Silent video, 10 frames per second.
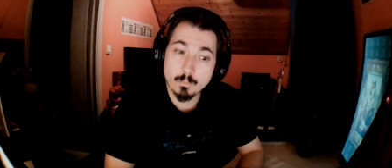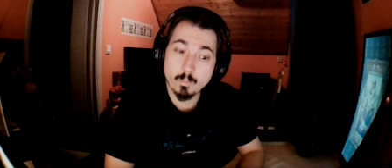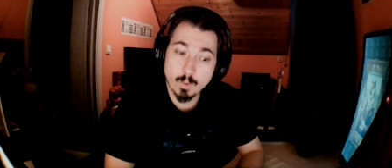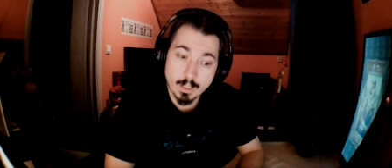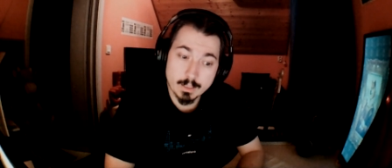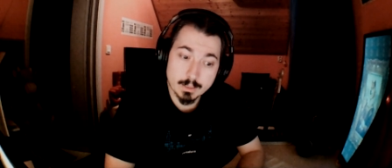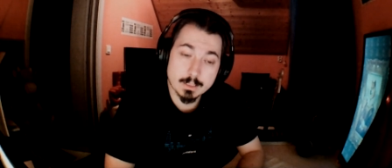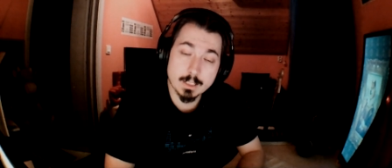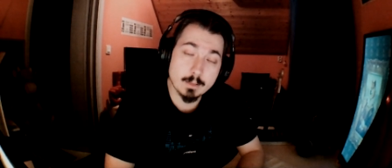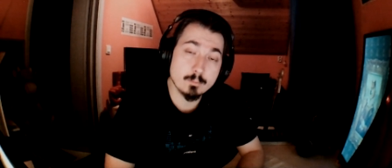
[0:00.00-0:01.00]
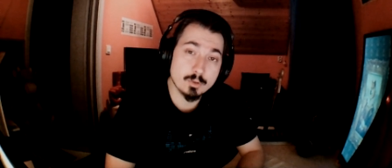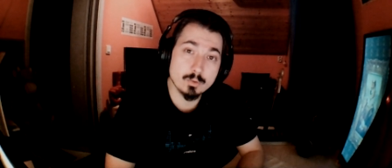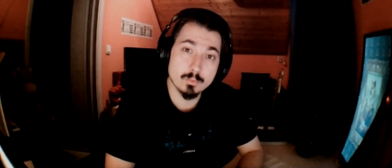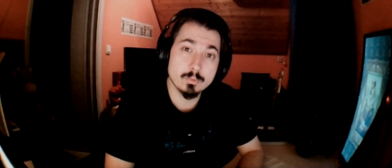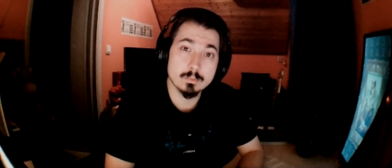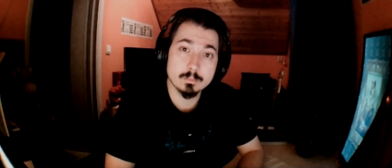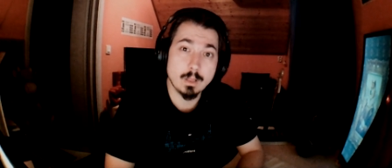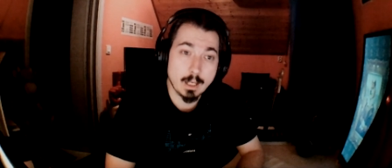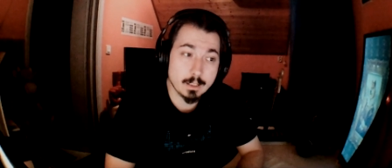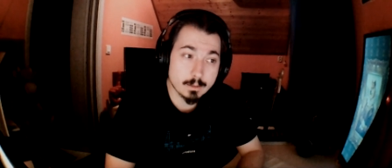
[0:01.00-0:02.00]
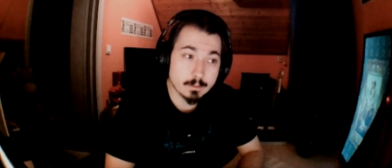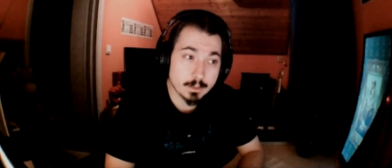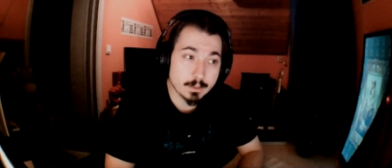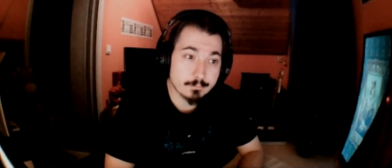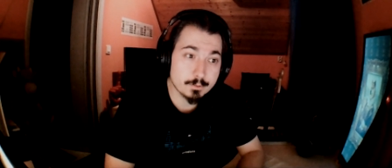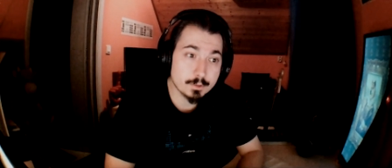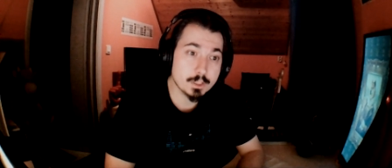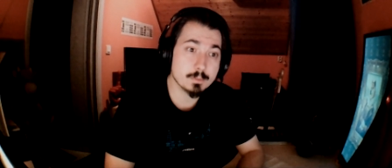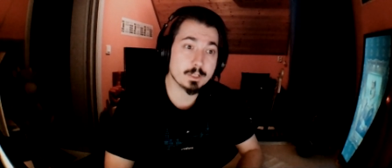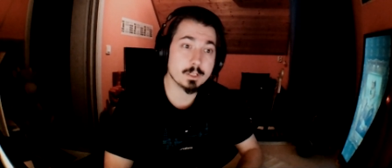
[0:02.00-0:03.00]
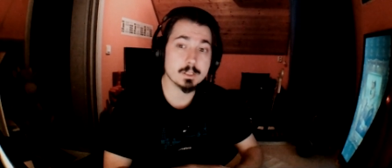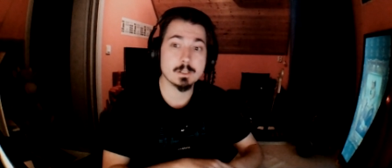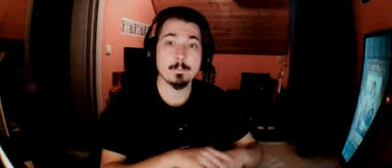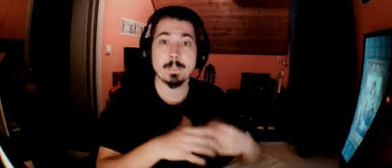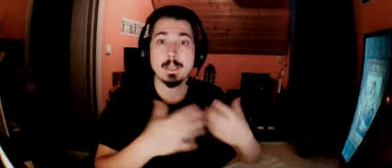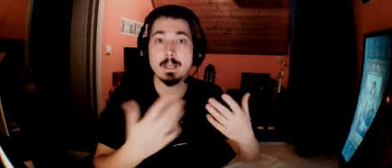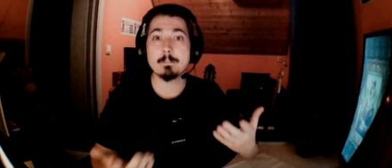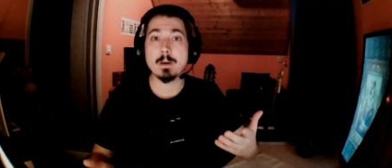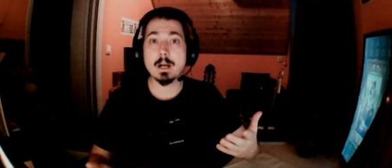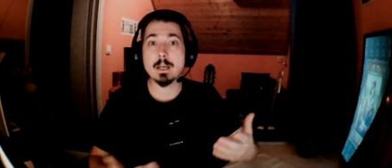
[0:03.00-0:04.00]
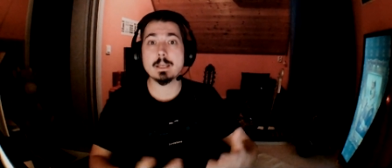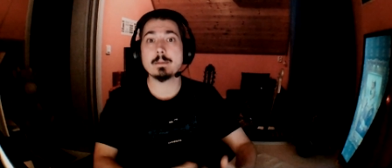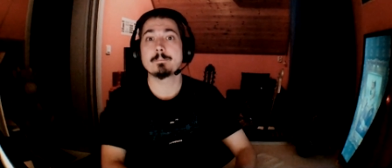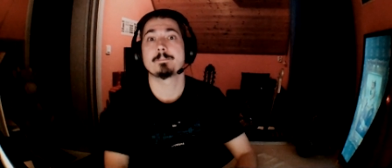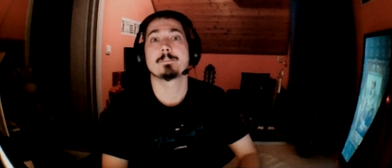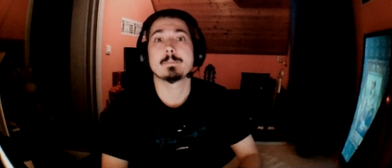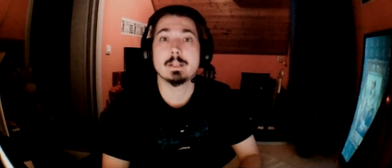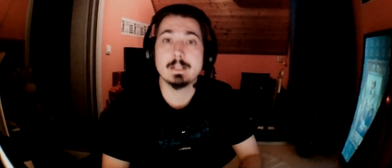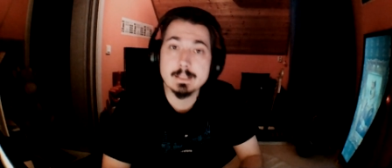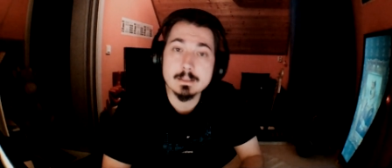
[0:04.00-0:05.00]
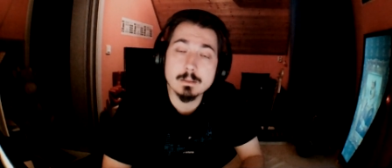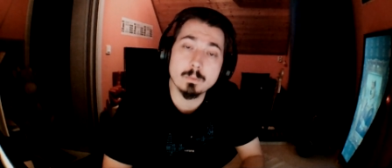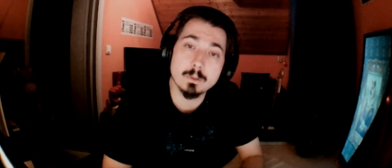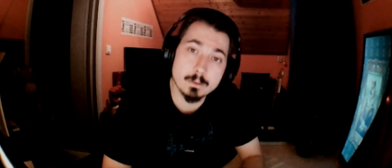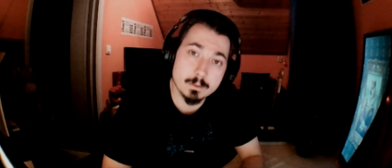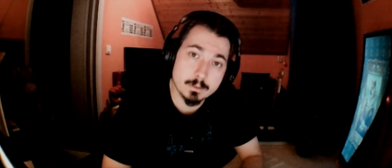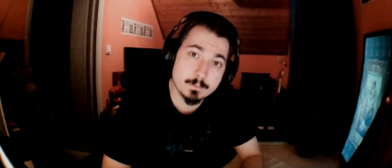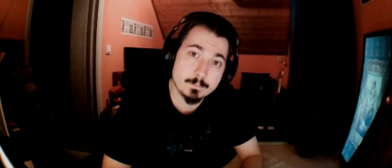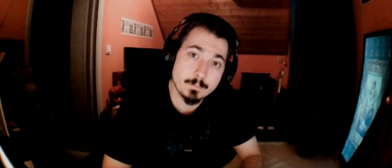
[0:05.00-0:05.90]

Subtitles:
when it came to handling refugees, because in my little world,